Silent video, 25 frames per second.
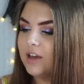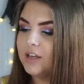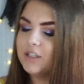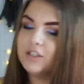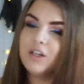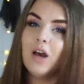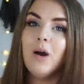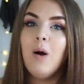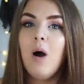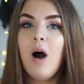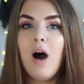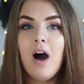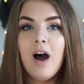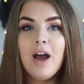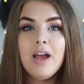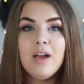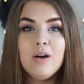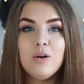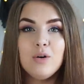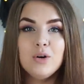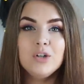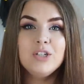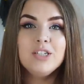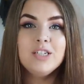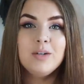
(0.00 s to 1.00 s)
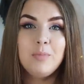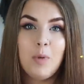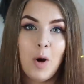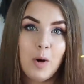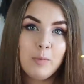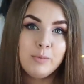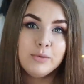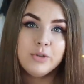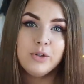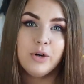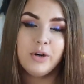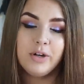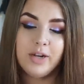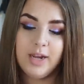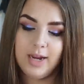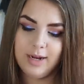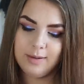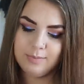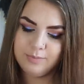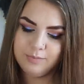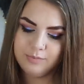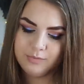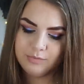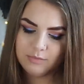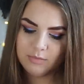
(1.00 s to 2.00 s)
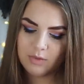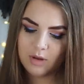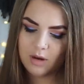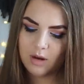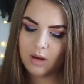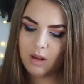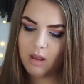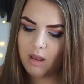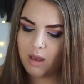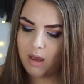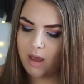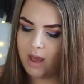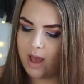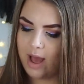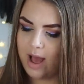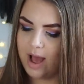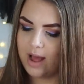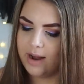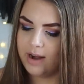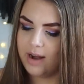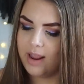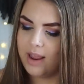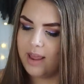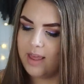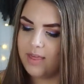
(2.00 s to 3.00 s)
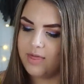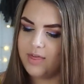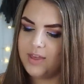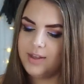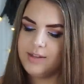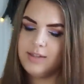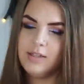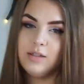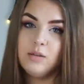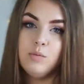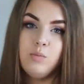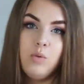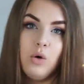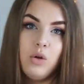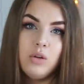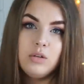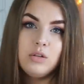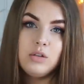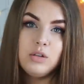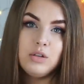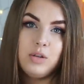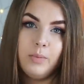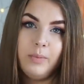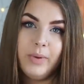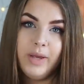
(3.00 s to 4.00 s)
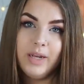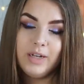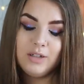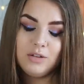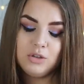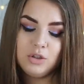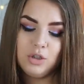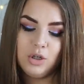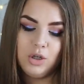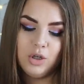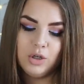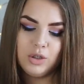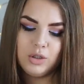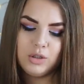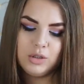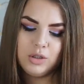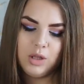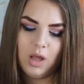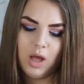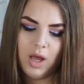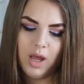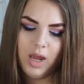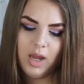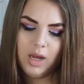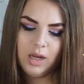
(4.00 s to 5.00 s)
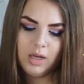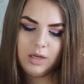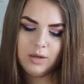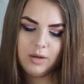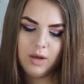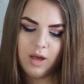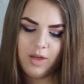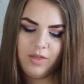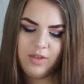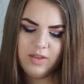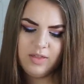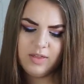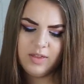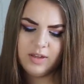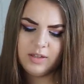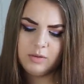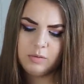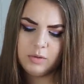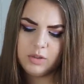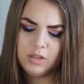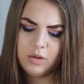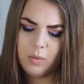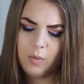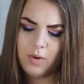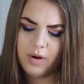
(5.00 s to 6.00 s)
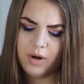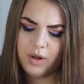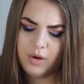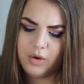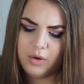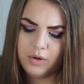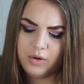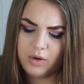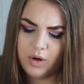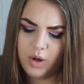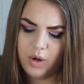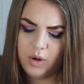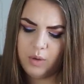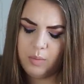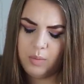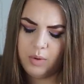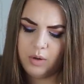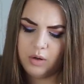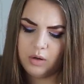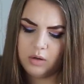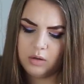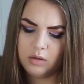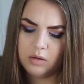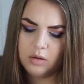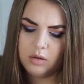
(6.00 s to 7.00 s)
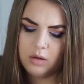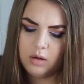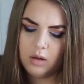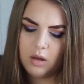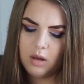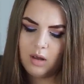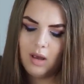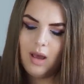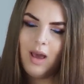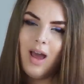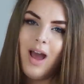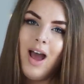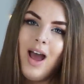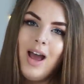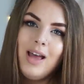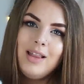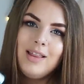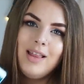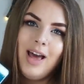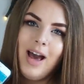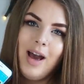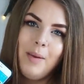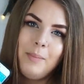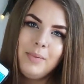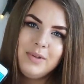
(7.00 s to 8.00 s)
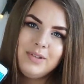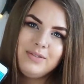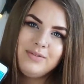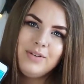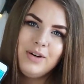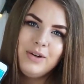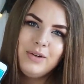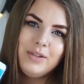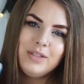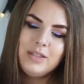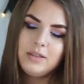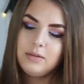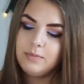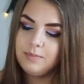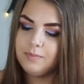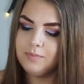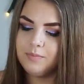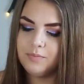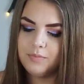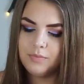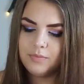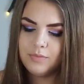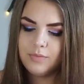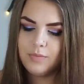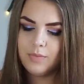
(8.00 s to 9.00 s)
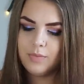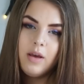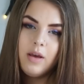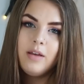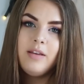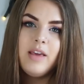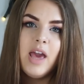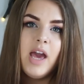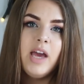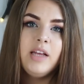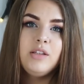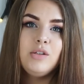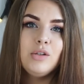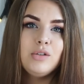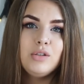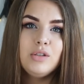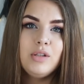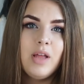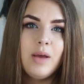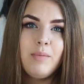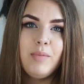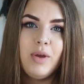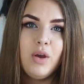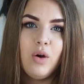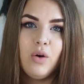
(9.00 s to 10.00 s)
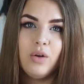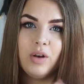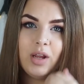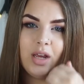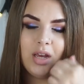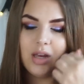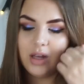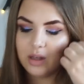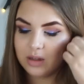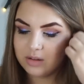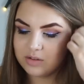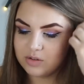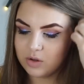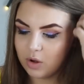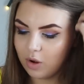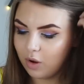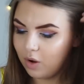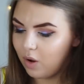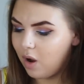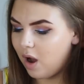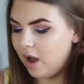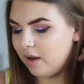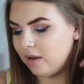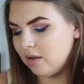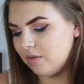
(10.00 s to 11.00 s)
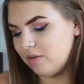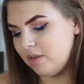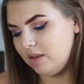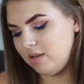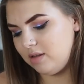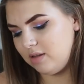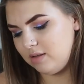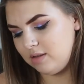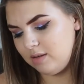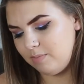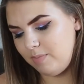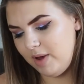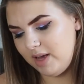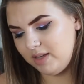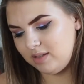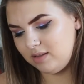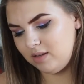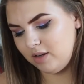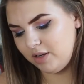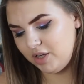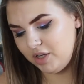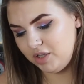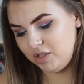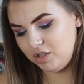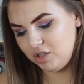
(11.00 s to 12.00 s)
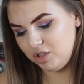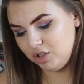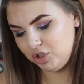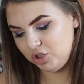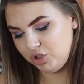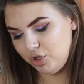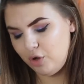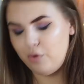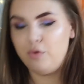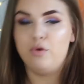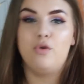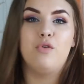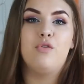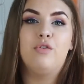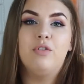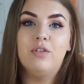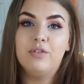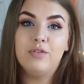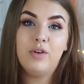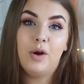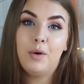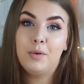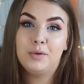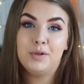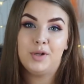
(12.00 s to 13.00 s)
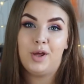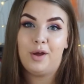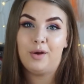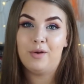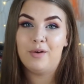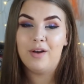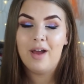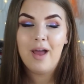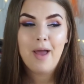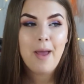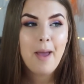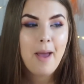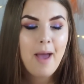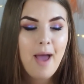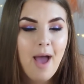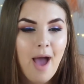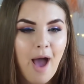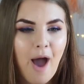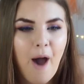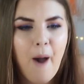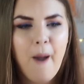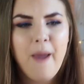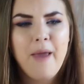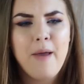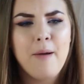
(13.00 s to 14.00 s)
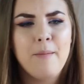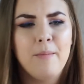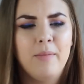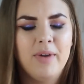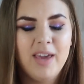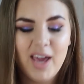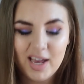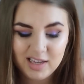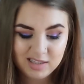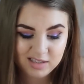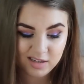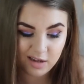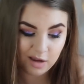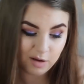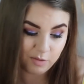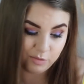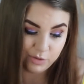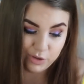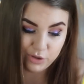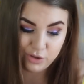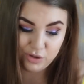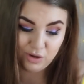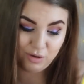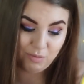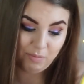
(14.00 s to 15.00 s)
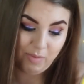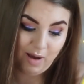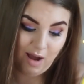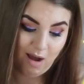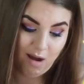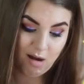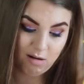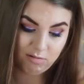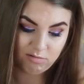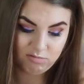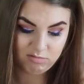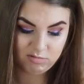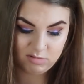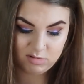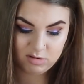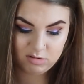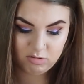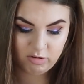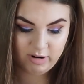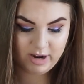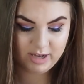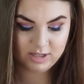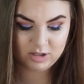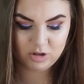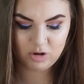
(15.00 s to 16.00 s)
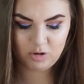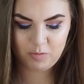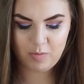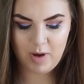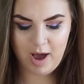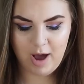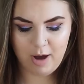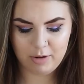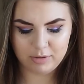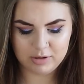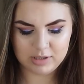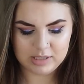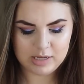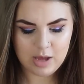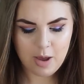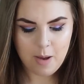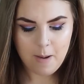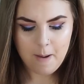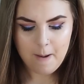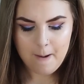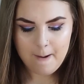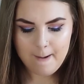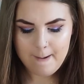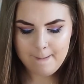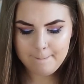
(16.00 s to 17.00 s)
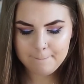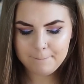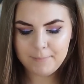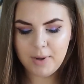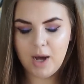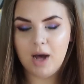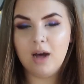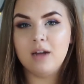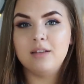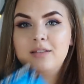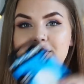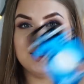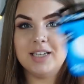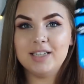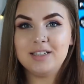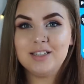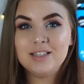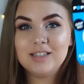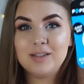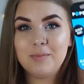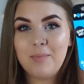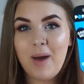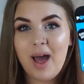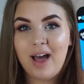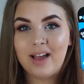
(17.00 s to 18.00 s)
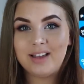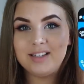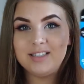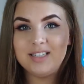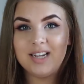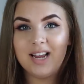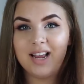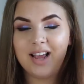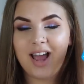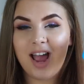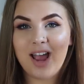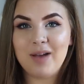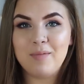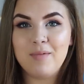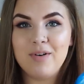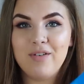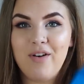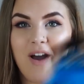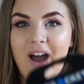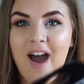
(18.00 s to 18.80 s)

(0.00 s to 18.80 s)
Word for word: So I ordered a pop socket and this is what the picture looks like. I think this was the one I couldn't open. And the app is frozen. Yeah, it doesn't let me on it, so I, this is the best I can show you for photo. I am guessing it was £2 or £2, but this is the packaging it came with.